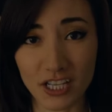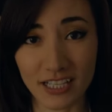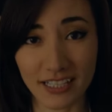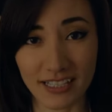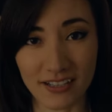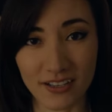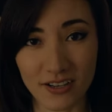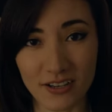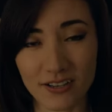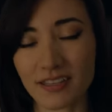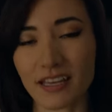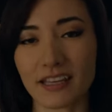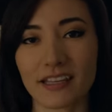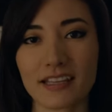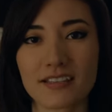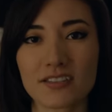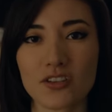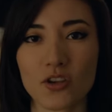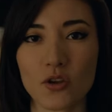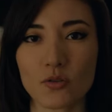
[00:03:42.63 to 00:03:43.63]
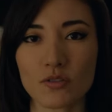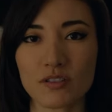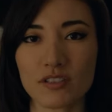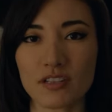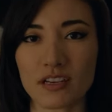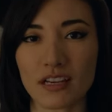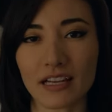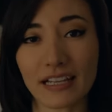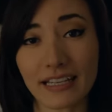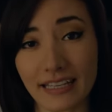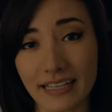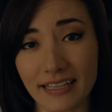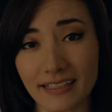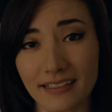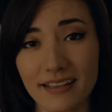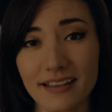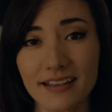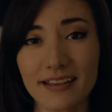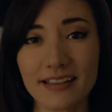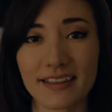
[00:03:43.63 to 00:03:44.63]
cleaner that is used to
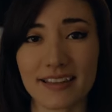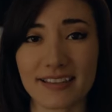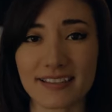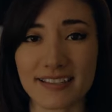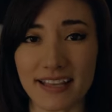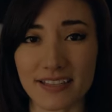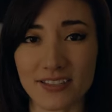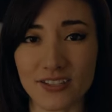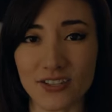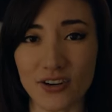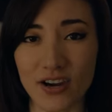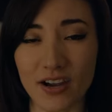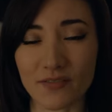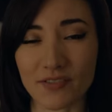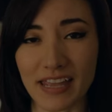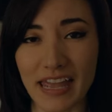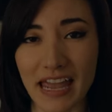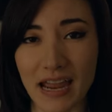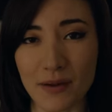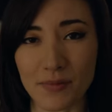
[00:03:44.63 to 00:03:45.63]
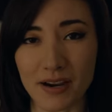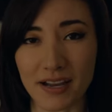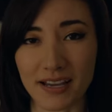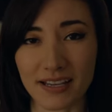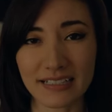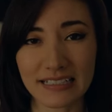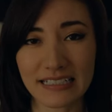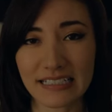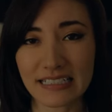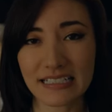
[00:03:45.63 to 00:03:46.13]
clean the sensor of a camera.